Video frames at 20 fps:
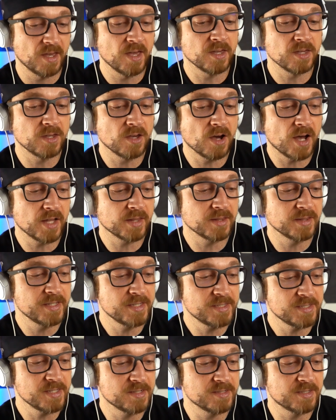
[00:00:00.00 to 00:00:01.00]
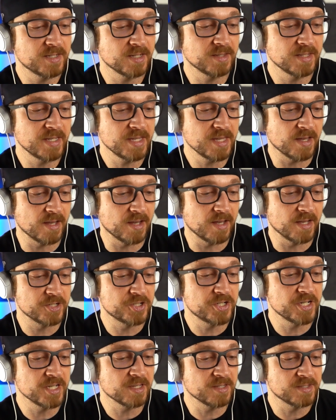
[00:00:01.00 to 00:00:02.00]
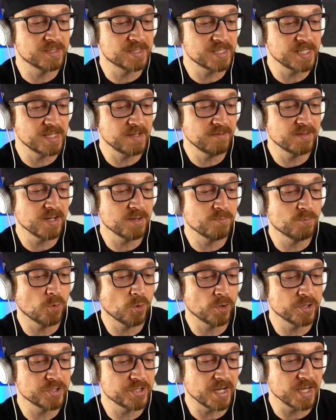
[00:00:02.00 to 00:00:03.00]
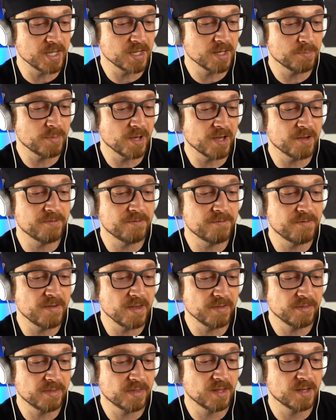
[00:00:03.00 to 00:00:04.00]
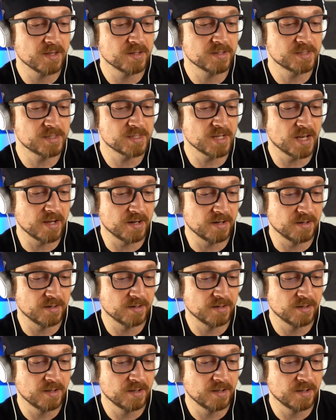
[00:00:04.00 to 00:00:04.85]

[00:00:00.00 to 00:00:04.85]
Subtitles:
And God listened to Leah, and she conceived and bore Jacob a fifth son.